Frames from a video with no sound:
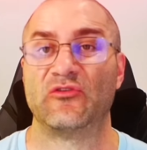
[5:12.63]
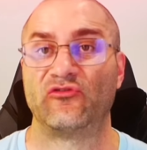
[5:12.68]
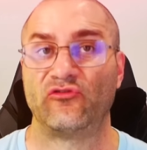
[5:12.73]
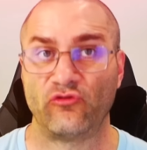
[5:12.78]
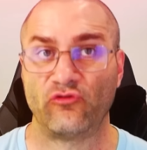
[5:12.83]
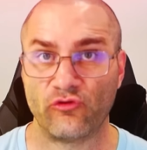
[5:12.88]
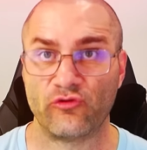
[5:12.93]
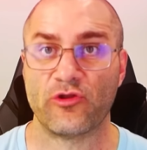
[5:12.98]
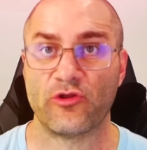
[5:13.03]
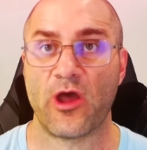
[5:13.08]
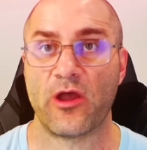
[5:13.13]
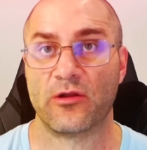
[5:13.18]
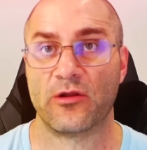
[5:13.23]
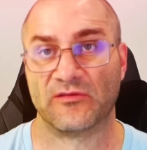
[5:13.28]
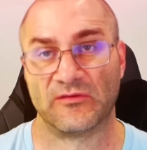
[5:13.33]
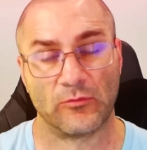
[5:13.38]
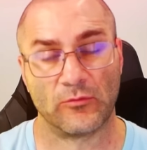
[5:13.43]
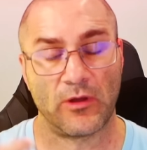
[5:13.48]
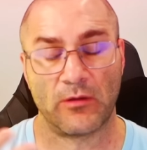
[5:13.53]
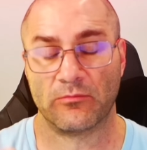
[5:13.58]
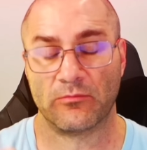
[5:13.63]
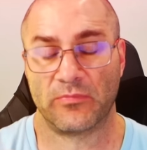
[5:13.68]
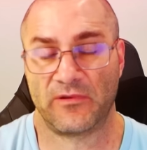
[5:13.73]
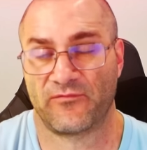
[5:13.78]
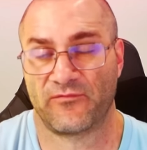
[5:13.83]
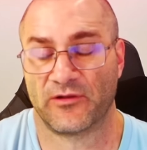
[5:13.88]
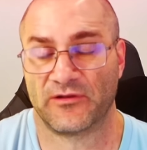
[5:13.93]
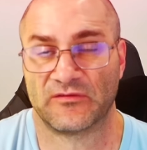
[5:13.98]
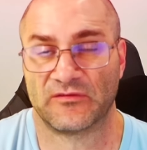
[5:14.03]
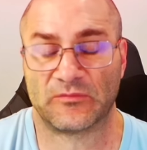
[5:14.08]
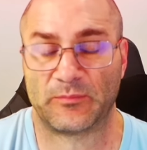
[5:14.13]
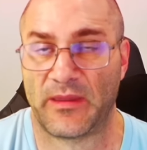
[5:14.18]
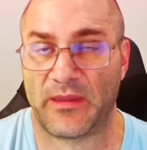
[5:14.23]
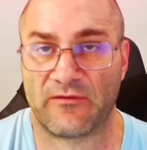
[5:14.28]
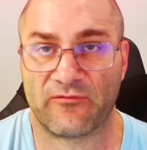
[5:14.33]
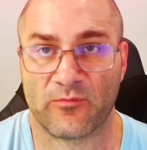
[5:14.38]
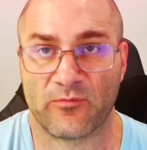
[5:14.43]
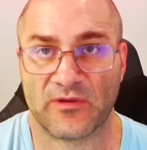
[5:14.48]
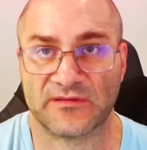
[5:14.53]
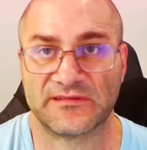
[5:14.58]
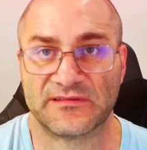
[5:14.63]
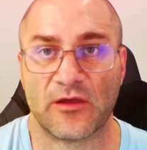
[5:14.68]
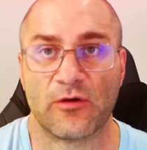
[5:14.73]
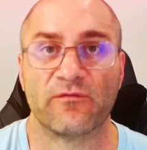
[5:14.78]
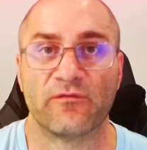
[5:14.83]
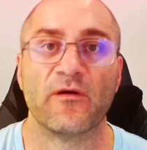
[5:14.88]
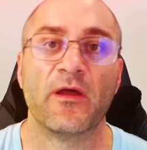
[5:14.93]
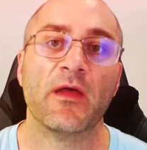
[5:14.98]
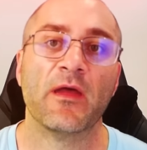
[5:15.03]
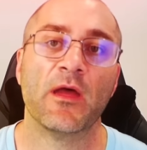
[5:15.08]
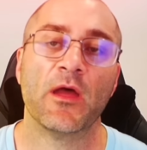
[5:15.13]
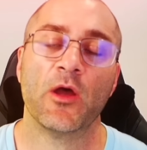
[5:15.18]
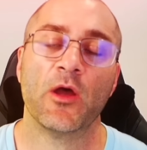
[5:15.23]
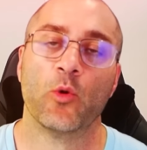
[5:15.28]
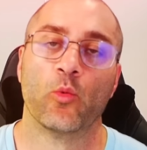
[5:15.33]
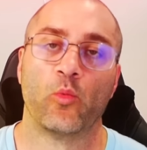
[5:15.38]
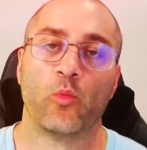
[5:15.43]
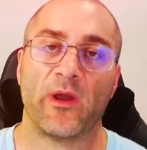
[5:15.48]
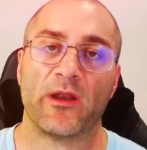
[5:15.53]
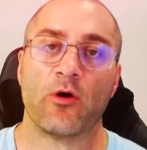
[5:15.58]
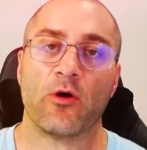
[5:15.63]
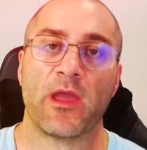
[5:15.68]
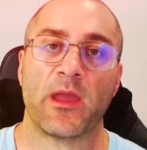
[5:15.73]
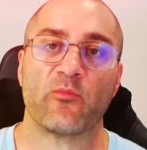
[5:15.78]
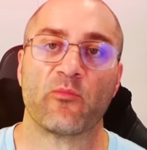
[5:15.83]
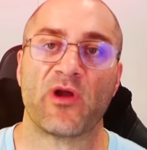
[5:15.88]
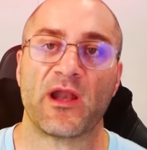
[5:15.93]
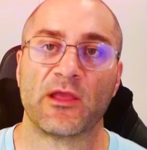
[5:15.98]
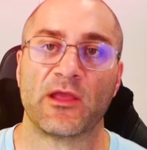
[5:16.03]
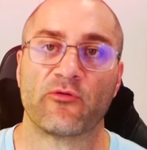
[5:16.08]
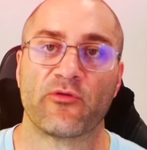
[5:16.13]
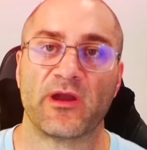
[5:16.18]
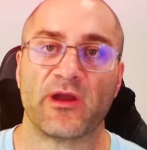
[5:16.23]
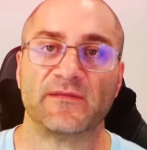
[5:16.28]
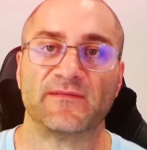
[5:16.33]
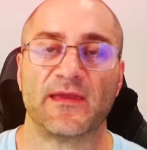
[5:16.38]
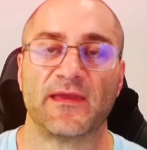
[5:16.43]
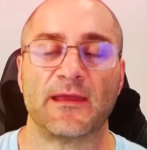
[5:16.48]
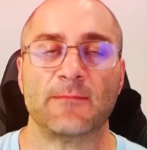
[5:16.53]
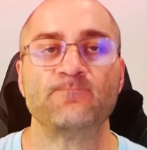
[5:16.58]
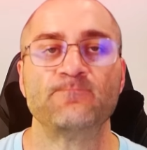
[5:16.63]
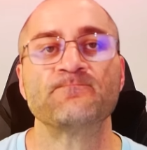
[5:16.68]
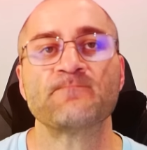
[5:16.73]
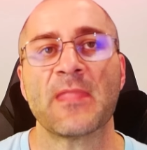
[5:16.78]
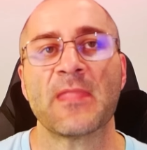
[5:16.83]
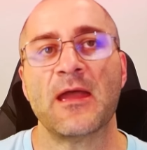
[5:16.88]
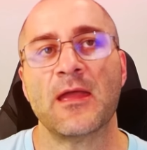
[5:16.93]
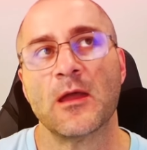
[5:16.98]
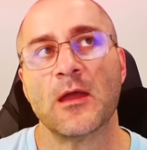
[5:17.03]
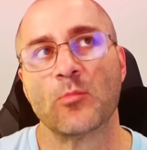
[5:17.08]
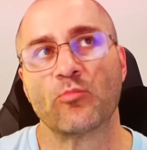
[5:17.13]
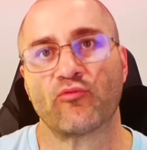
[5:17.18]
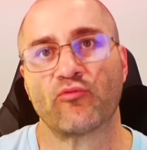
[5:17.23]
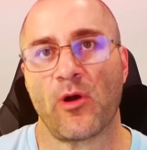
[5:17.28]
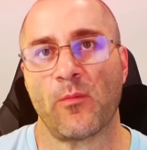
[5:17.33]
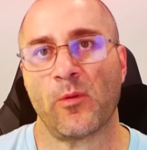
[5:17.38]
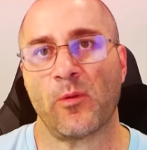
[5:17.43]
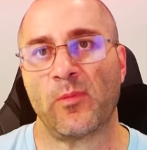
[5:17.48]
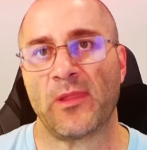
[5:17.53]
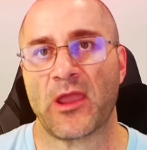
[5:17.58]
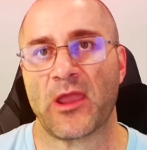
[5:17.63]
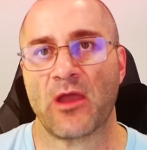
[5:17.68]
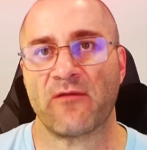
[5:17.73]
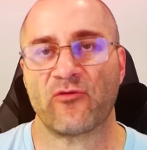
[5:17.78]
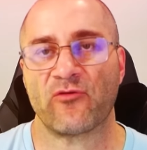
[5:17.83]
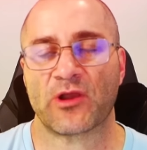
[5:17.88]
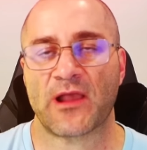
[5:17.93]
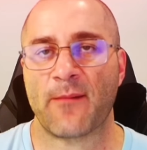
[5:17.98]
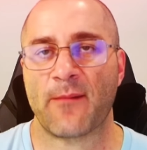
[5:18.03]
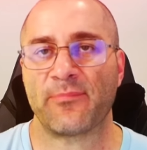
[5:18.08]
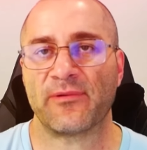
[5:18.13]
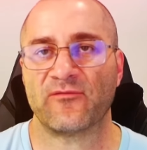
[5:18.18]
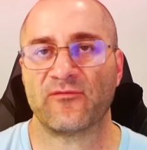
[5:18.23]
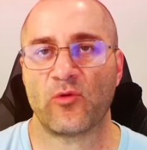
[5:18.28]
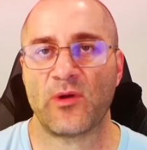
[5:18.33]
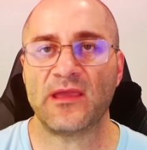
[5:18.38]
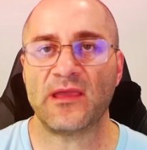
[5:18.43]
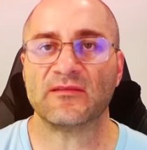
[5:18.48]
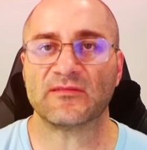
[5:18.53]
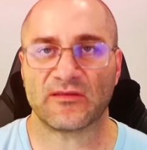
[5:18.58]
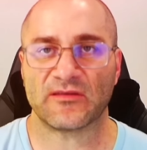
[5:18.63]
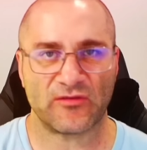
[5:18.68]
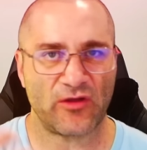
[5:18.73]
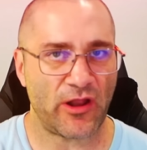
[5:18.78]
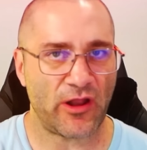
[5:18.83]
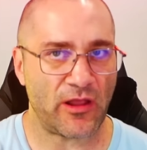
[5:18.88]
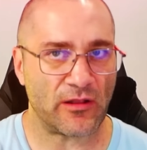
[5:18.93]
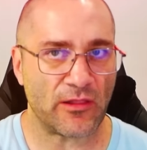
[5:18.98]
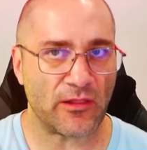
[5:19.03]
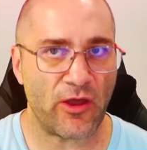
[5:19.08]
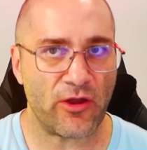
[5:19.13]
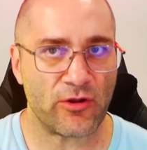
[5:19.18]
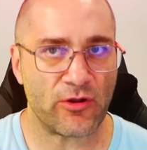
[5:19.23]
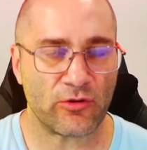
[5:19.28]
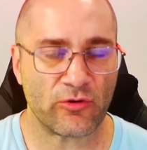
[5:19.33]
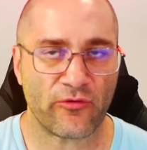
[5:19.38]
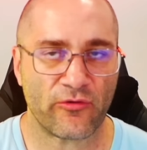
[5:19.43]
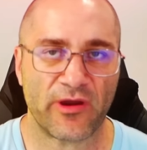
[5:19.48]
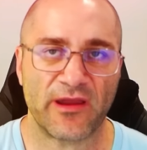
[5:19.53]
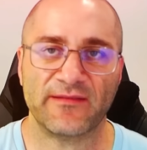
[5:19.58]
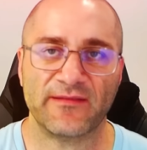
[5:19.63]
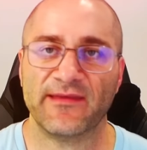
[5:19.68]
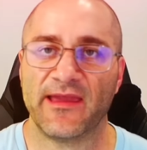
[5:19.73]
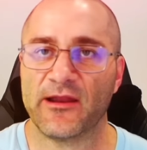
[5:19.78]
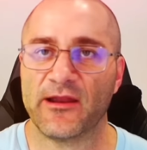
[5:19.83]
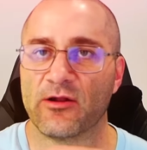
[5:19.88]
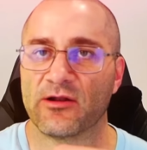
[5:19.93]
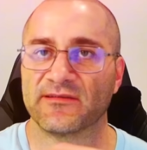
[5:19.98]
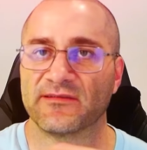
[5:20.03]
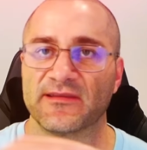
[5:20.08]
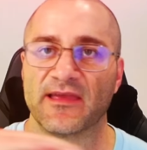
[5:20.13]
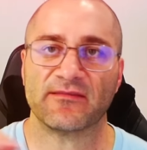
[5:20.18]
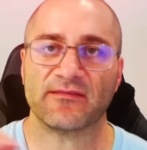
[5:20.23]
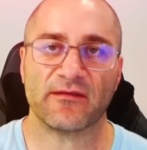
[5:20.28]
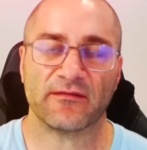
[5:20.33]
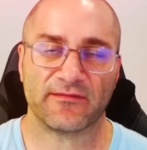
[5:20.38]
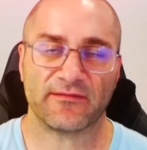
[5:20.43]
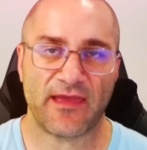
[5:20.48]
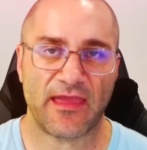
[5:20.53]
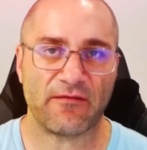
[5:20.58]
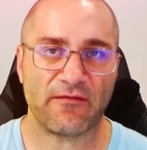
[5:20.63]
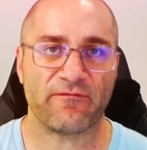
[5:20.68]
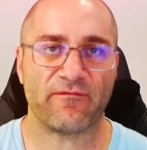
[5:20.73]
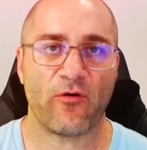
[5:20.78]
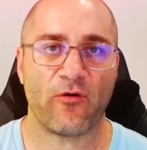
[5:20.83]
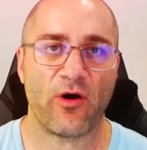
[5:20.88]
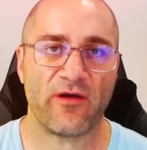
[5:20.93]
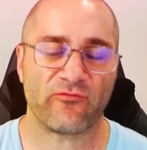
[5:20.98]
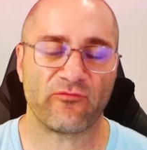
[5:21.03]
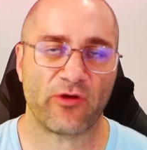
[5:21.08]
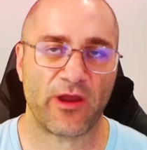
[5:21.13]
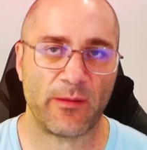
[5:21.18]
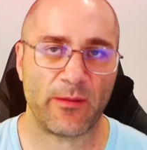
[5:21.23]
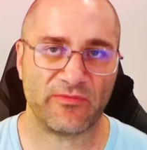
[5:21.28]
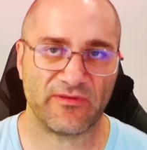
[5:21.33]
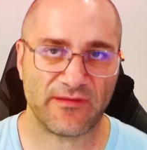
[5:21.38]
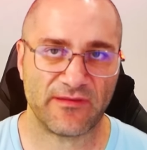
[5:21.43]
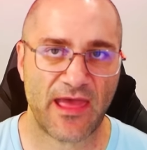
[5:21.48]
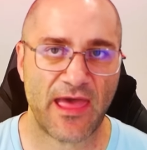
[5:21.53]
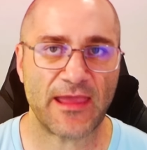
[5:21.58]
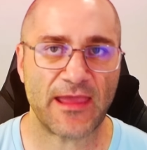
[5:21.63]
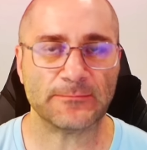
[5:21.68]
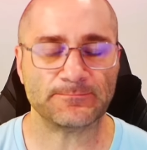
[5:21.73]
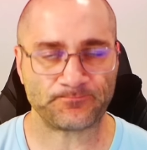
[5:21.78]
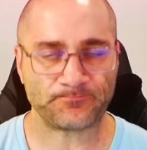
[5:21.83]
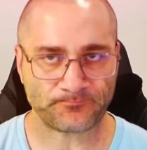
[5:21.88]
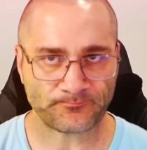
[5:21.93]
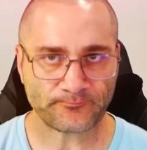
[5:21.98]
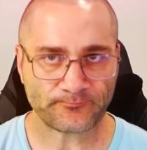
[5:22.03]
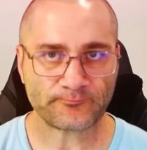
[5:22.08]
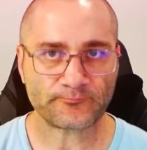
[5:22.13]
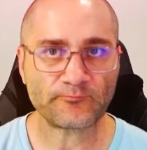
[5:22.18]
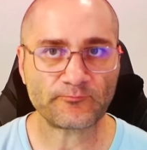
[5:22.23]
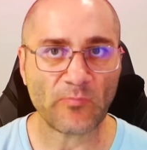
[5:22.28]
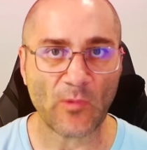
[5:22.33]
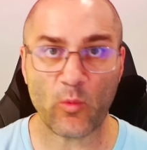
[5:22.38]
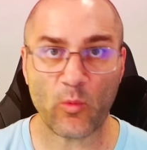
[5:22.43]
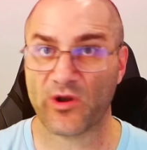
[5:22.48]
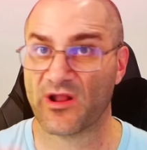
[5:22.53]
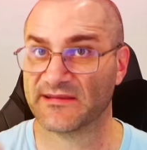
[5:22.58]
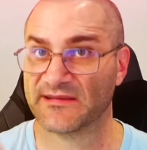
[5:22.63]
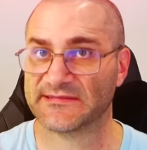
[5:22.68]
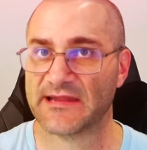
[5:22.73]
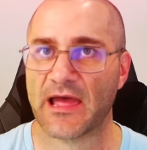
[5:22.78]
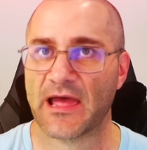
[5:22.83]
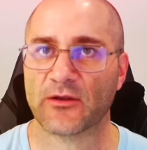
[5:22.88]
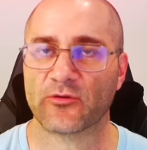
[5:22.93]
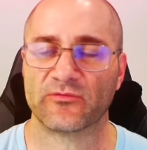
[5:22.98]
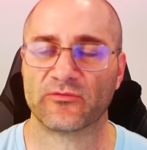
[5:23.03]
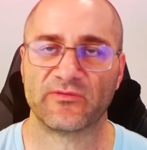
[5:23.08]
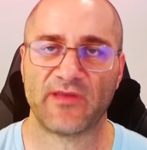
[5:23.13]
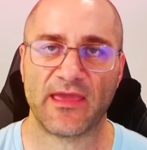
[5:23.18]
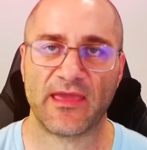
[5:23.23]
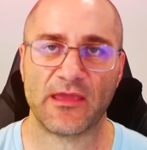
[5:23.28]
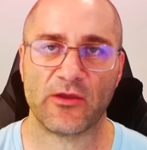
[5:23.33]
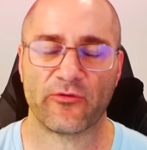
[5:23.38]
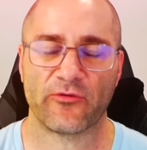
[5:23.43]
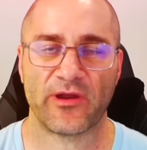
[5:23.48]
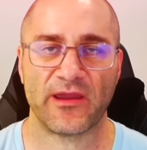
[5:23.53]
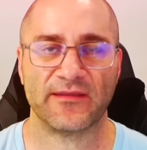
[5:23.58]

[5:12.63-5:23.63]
You should notice, if I just speak for myself, when I am running creatine, probably over a couple of weeks, because I don't load on creatine, I just like to take 5 grams a day. When I start taking